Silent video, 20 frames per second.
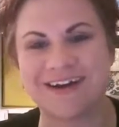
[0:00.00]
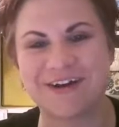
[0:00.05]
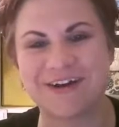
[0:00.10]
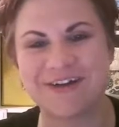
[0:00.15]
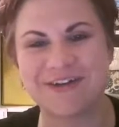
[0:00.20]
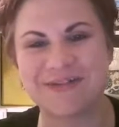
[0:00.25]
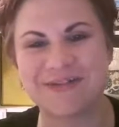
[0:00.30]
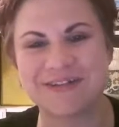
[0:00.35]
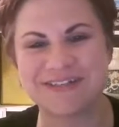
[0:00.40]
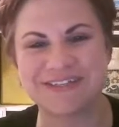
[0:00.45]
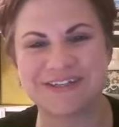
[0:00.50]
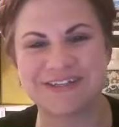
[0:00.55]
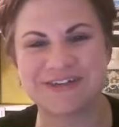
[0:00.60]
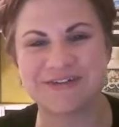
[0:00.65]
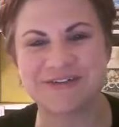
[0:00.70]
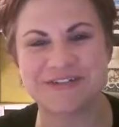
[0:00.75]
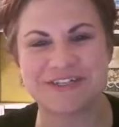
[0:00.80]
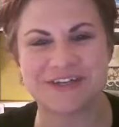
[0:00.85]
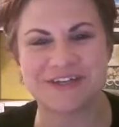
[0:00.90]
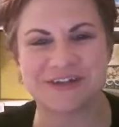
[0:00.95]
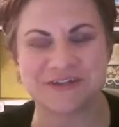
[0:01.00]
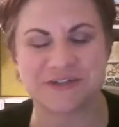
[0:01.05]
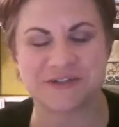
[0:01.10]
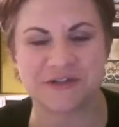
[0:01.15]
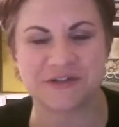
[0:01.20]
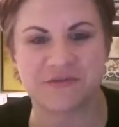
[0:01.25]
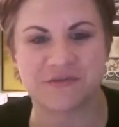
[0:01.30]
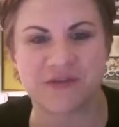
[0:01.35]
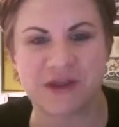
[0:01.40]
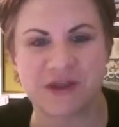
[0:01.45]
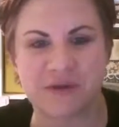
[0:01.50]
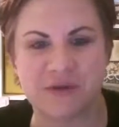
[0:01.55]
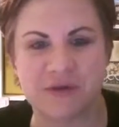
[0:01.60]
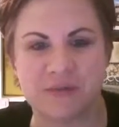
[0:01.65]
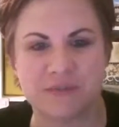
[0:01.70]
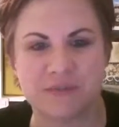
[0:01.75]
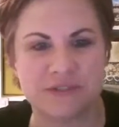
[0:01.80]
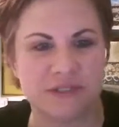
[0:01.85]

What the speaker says: our newest coach in our certified group.